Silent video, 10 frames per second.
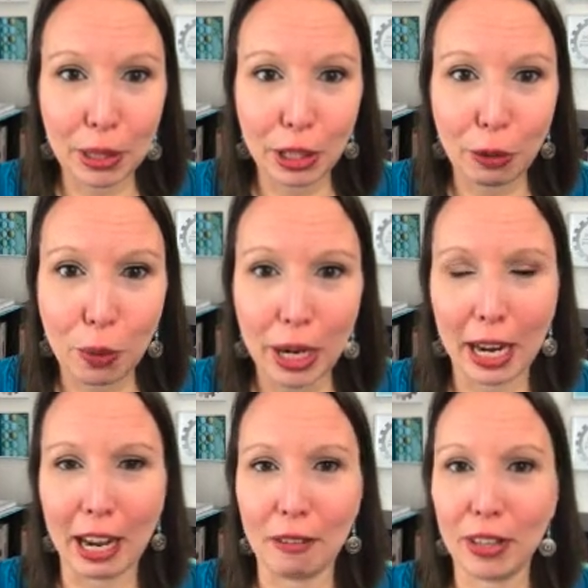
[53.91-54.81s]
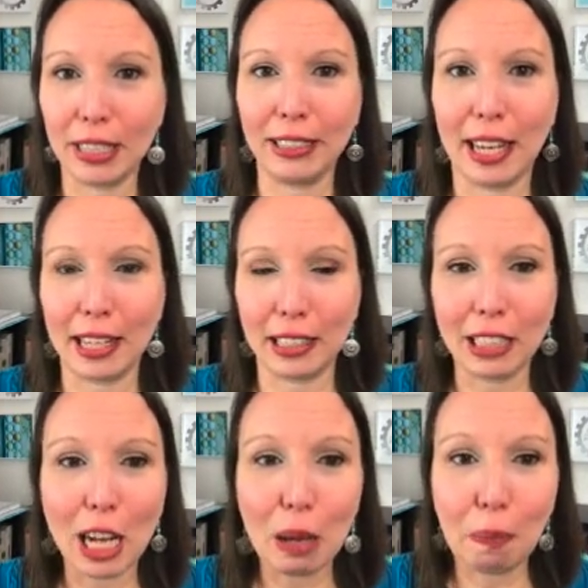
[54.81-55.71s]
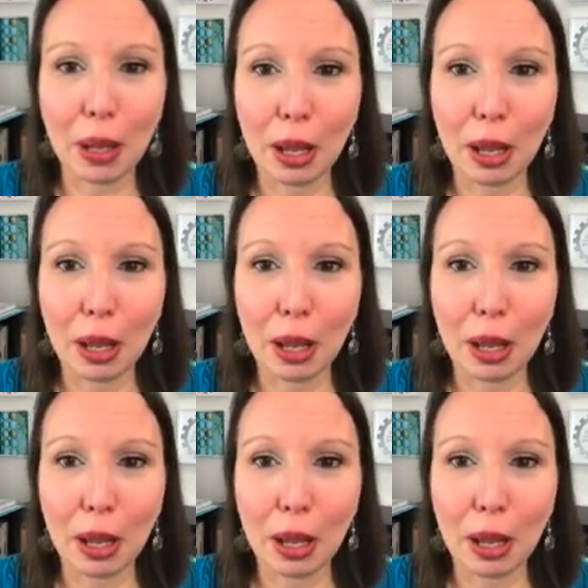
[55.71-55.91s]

You want to have this at the top,